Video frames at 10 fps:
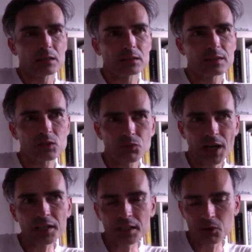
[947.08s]
the
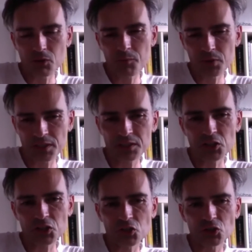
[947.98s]
surrounding the way of
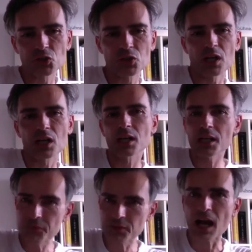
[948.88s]
presentation should
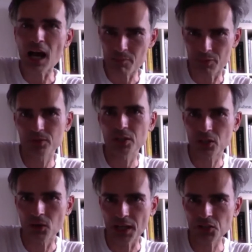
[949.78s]
lift up the
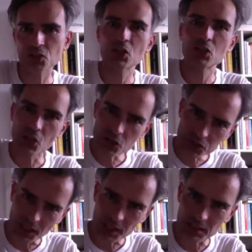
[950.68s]
collection, not
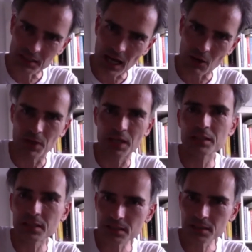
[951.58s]
take it down. In
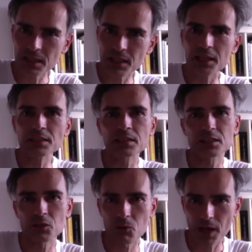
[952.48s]
this case,
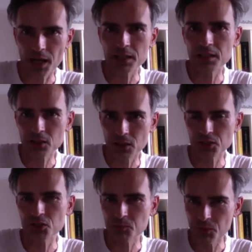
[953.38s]
the way the
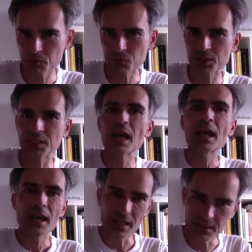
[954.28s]
collection is being presented,
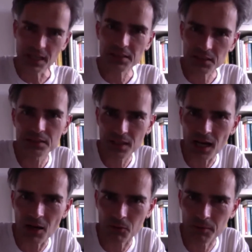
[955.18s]
it takes it
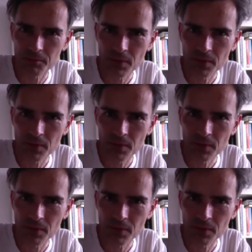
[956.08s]
down.